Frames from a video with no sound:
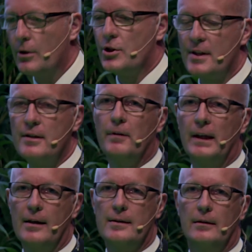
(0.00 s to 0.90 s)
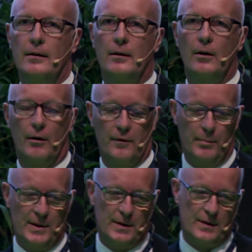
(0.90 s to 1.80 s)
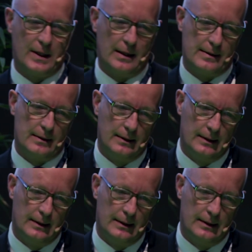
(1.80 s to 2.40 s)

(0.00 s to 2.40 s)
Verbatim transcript: justification of the business case.